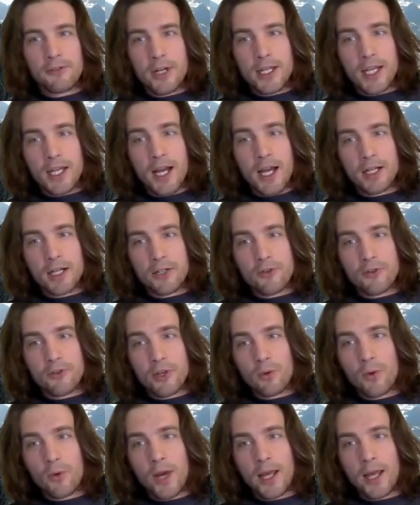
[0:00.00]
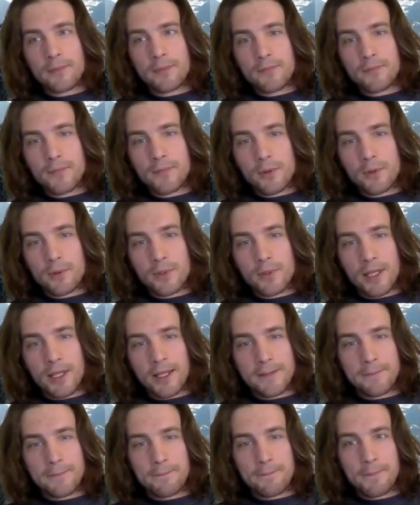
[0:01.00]
concrete way.
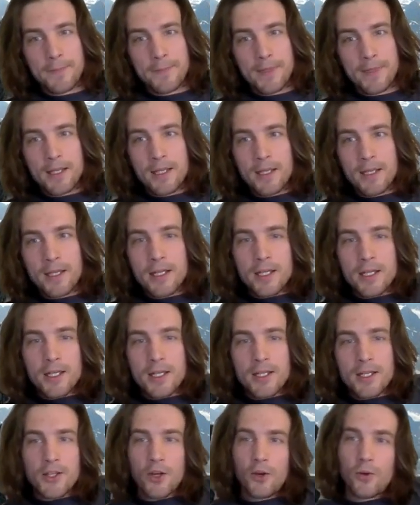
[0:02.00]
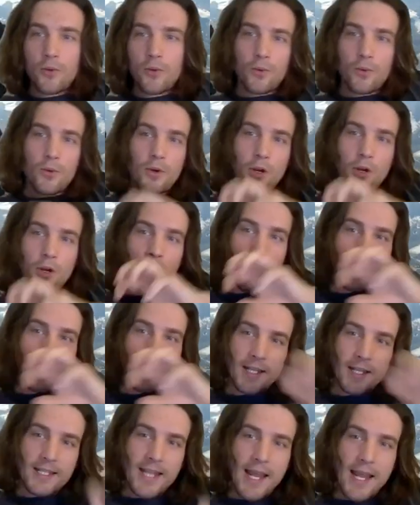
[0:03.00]
So our
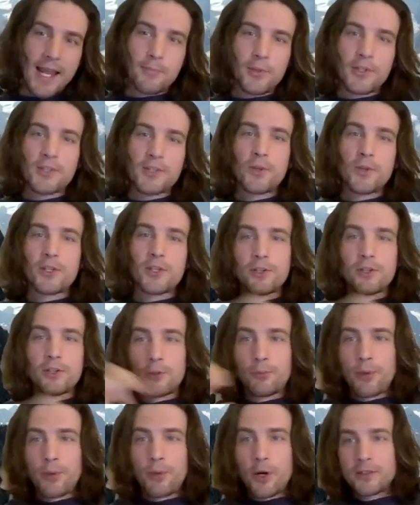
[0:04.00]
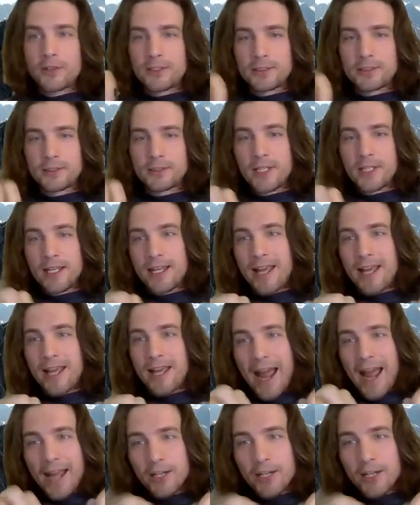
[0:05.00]
examples, which are nilpotent,
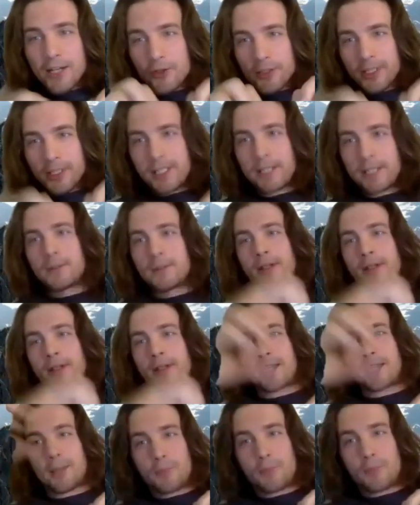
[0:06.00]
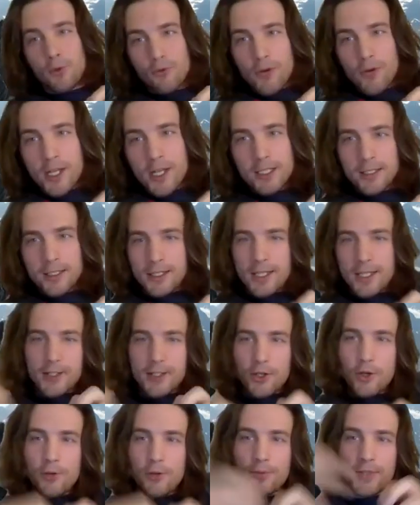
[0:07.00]
actually can be written in
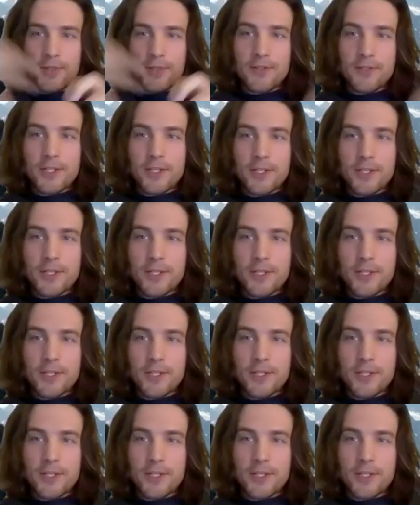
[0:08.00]
terms of some